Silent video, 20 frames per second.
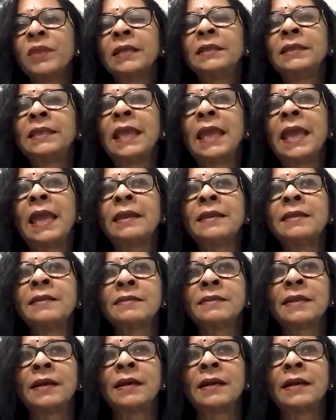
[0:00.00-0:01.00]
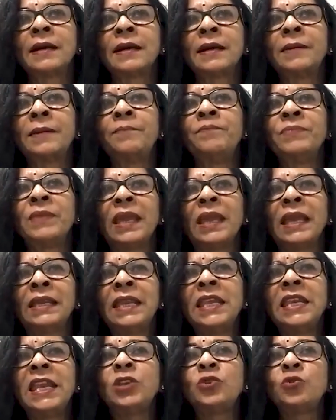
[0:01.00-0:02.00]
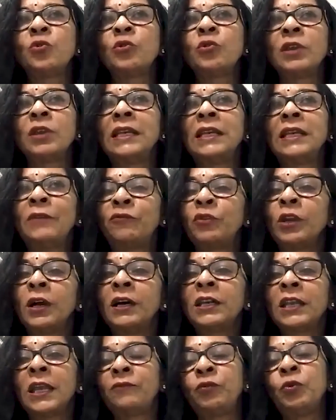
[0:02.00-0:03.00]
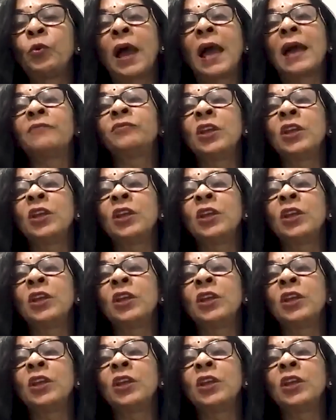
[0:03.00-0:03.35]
any need to really fear if you have the knowledge